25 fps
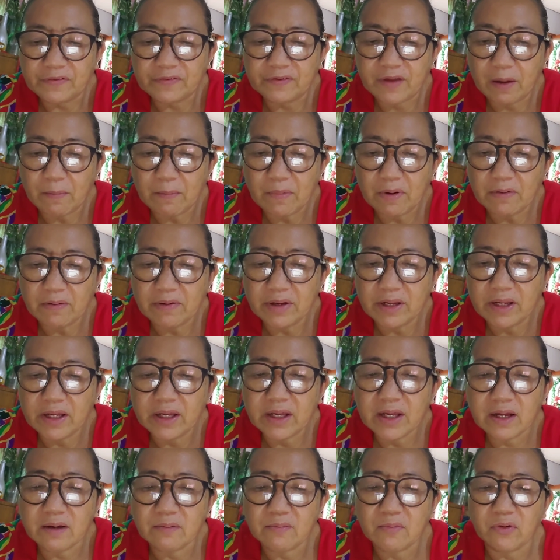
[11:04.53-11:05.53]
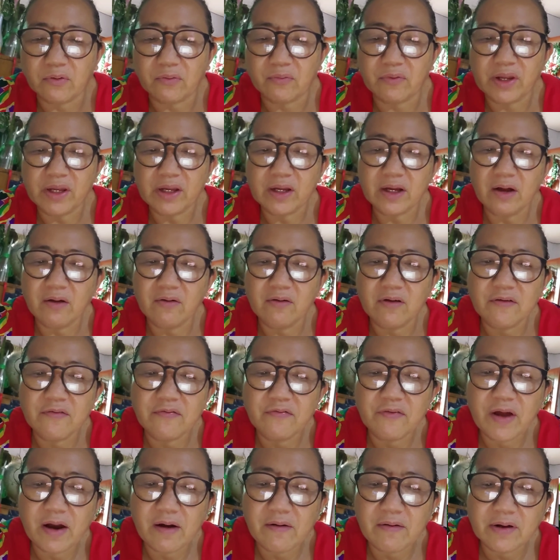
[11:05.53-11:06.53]
Summary: Moringa
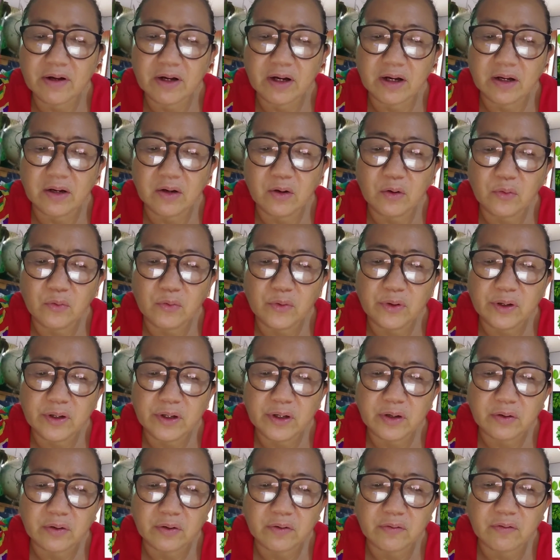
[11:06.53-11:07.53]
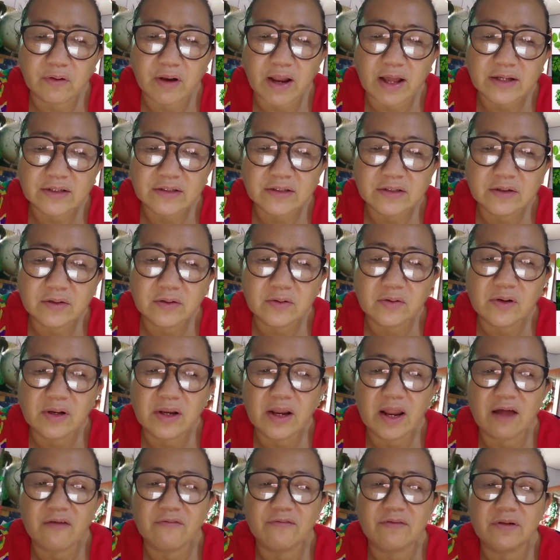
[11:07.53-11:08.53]
oleifera can lower your cholesterol
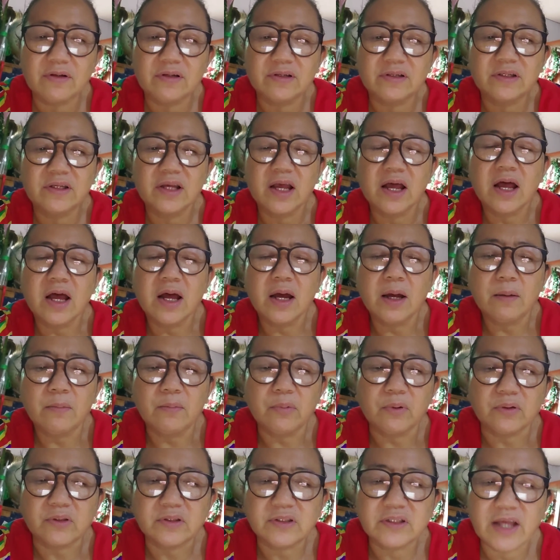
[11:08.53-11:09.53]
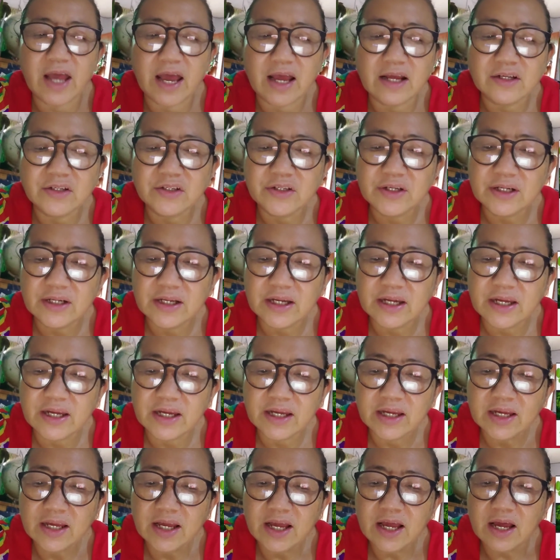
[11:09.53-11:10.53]
levels,
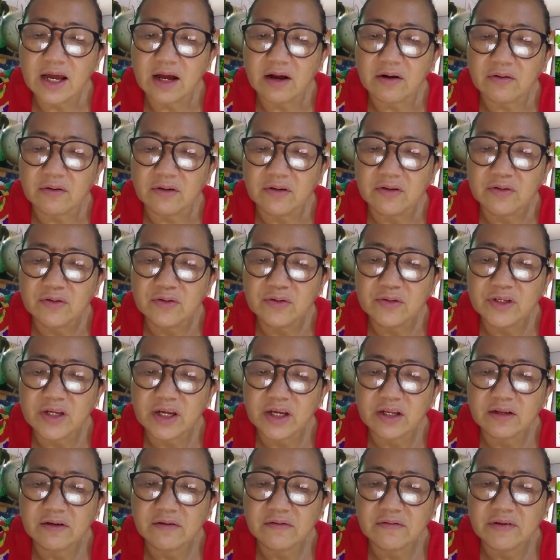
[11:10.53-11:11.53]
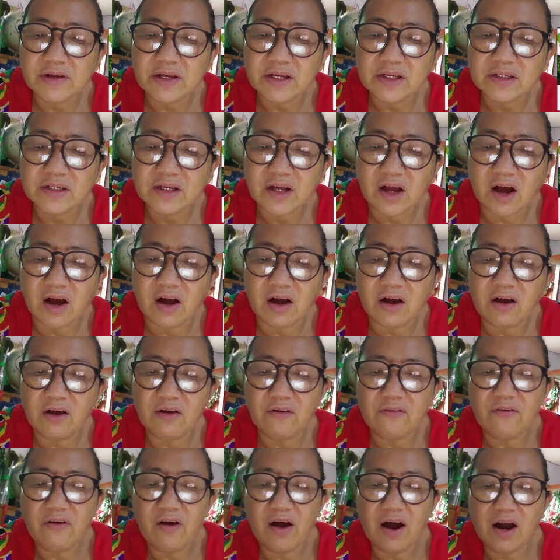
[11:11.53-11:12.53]
potentially reducing the risk
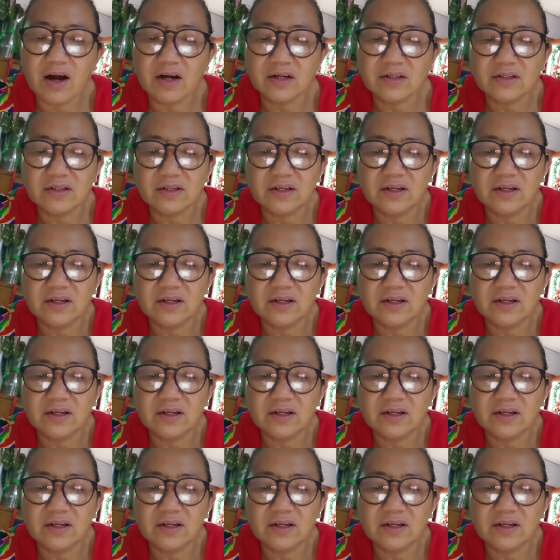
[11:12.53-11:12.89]
of heart